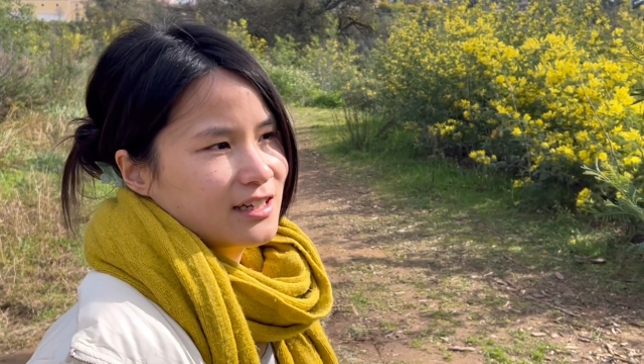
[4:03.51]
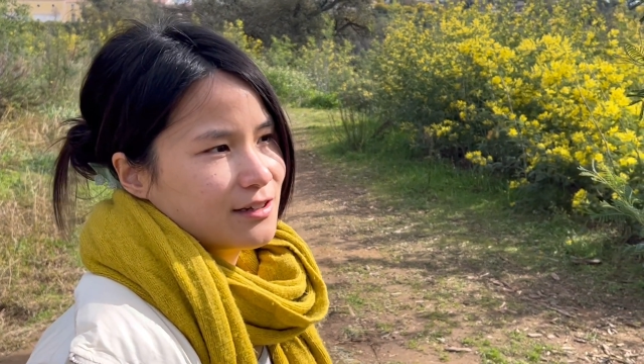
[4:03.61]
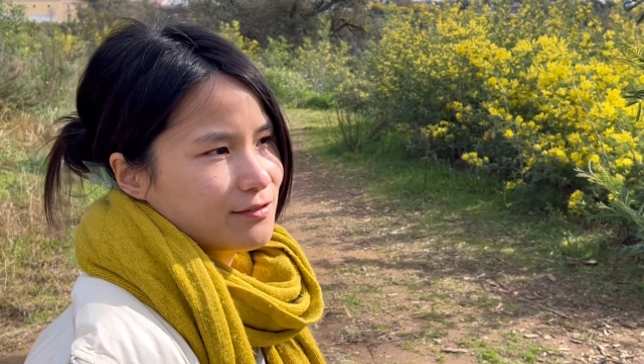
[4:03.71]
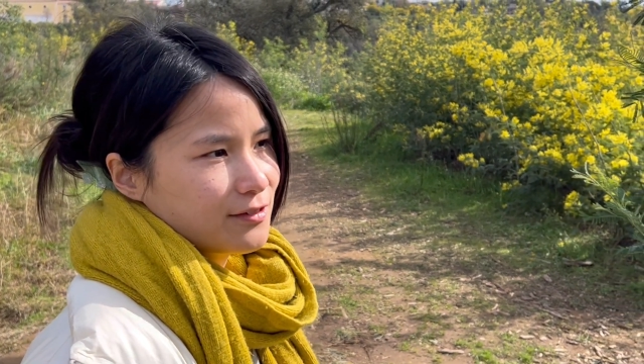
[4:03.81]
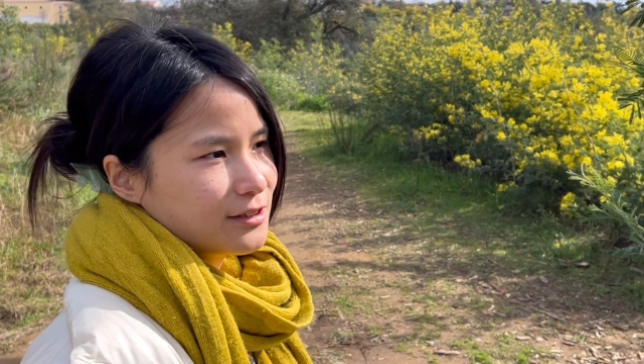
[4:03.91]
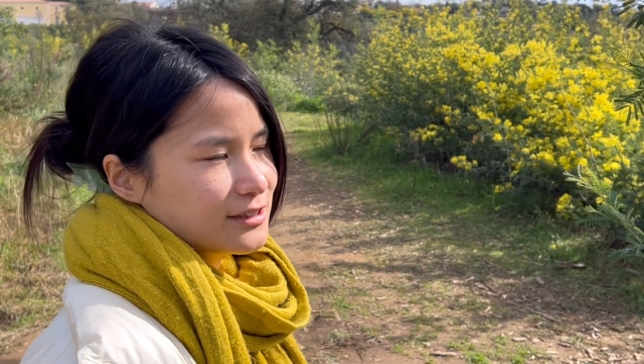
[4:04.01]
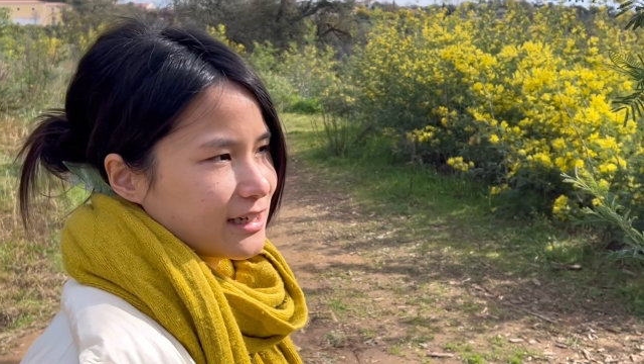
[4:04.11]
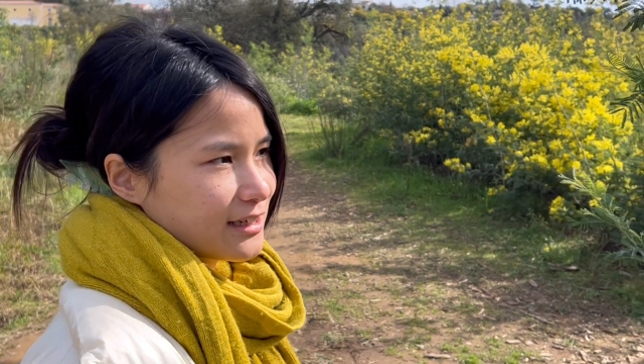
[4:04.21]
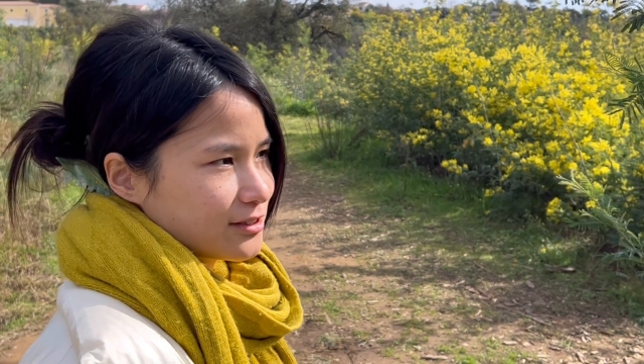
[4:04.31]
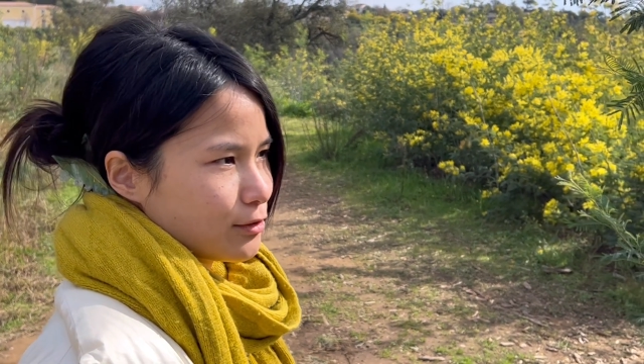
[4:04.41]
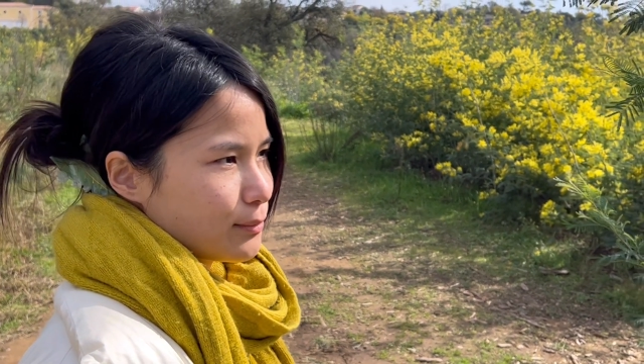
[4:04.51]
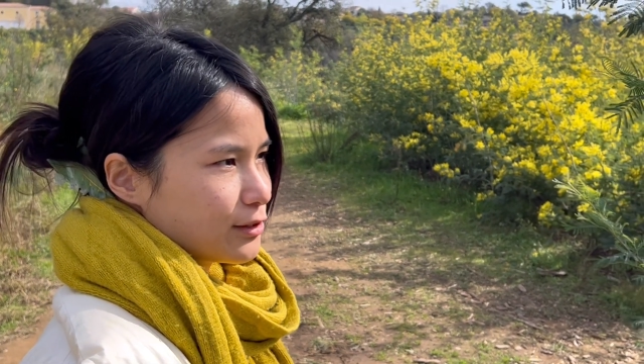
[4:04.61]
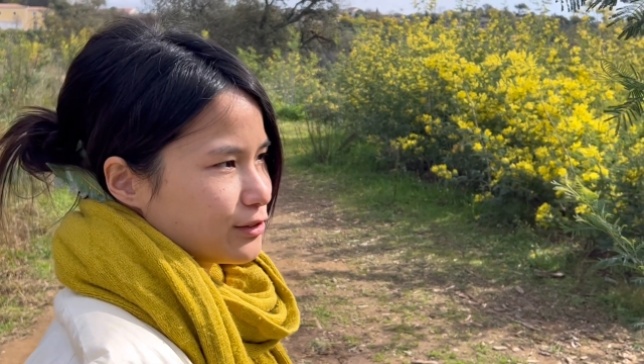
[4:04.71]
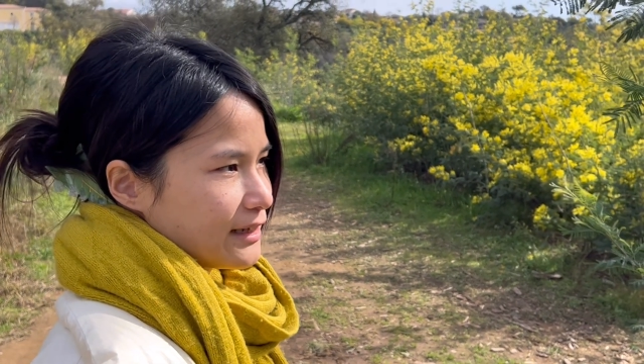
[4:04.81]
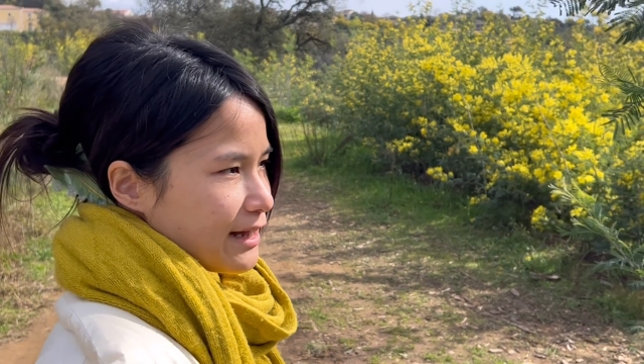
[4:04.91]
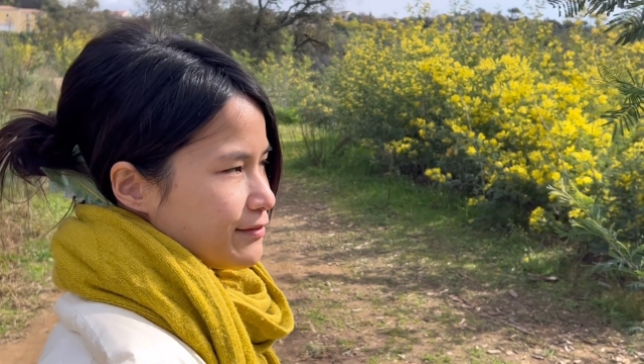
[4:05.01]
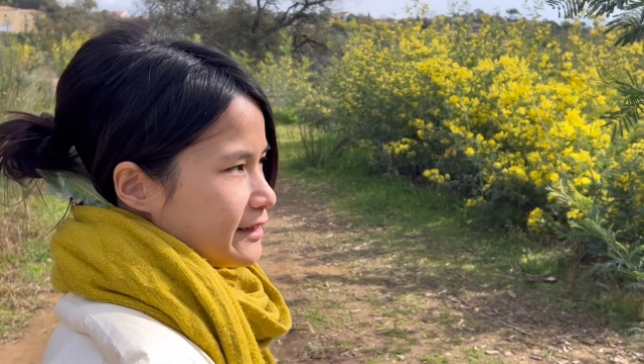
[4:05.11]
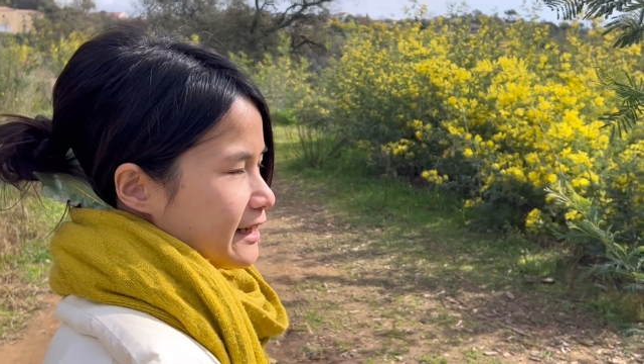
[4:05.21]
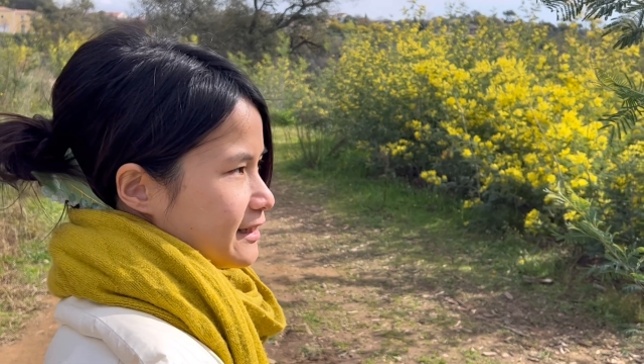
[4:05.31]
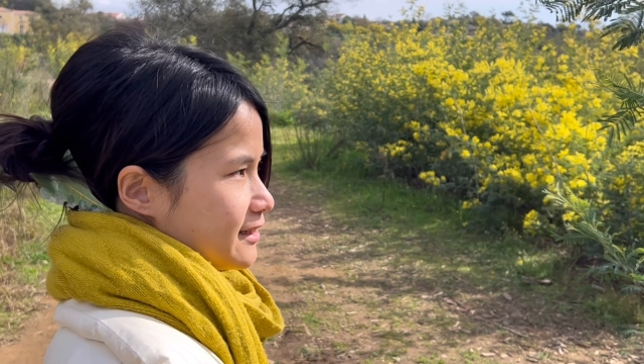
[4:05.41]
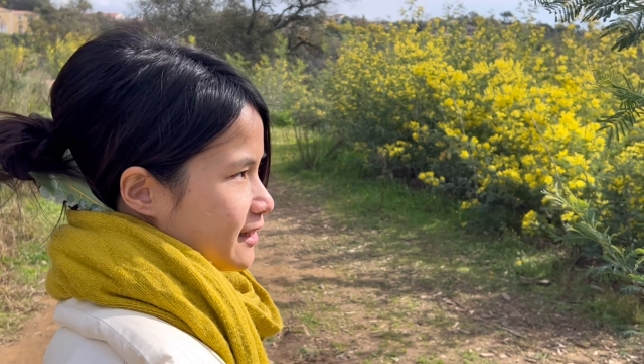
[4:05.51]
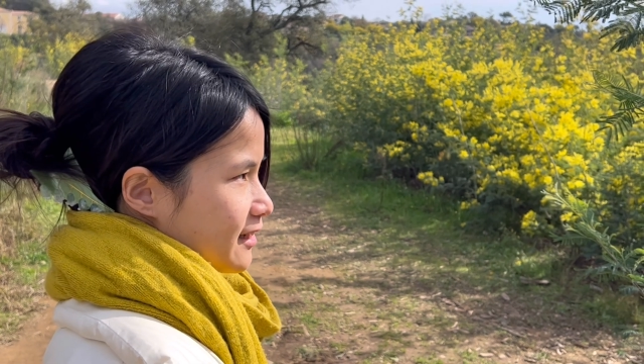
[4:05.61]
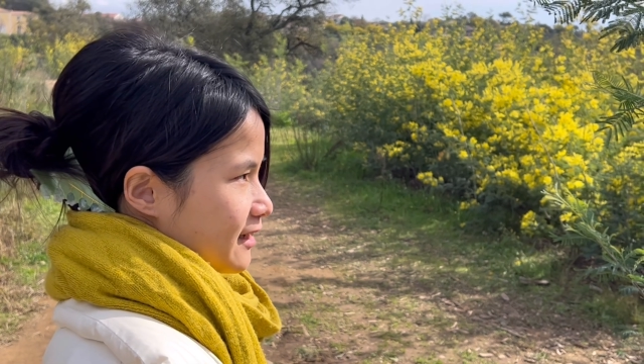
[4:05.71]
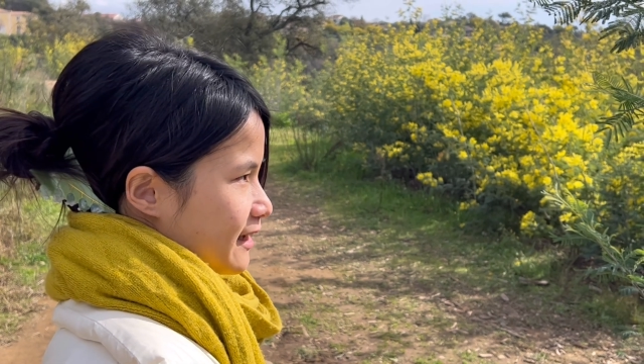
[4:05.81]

It feels like so much liveness and uh,